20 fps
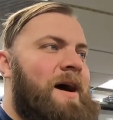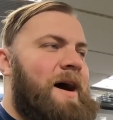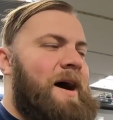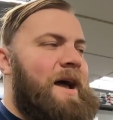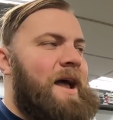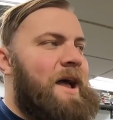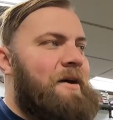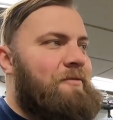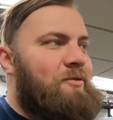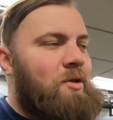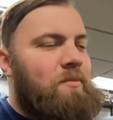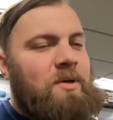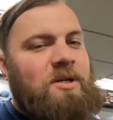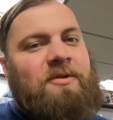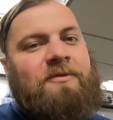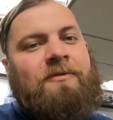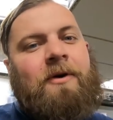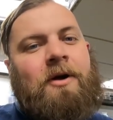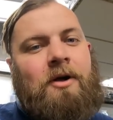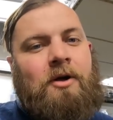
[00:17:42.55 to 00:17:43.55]
I have so
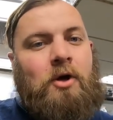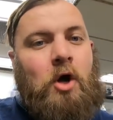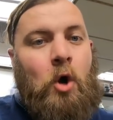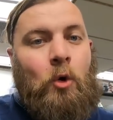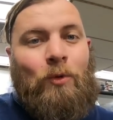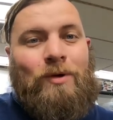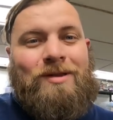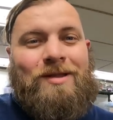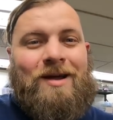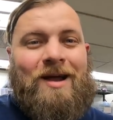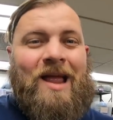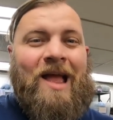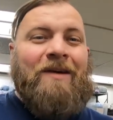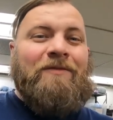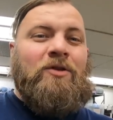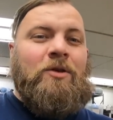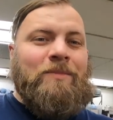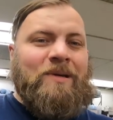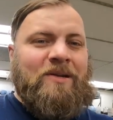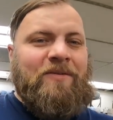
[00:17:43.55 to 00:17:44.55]
much fun going there. I
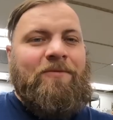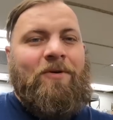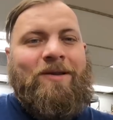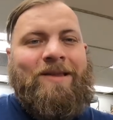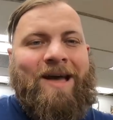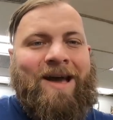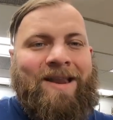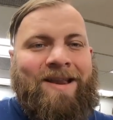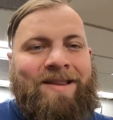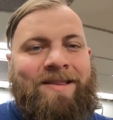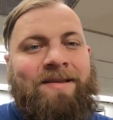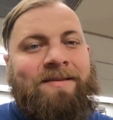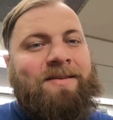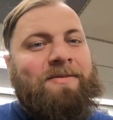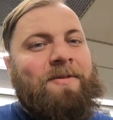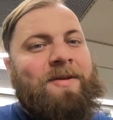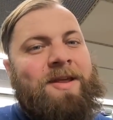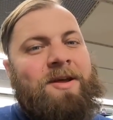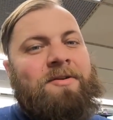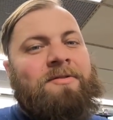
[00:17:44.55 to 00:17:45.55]
have so much fun editing
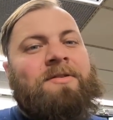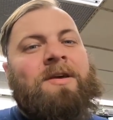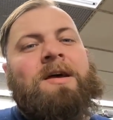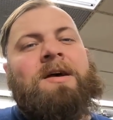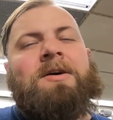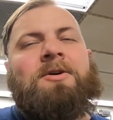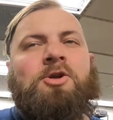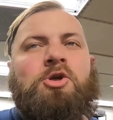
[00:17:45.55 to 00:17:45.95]
these videos.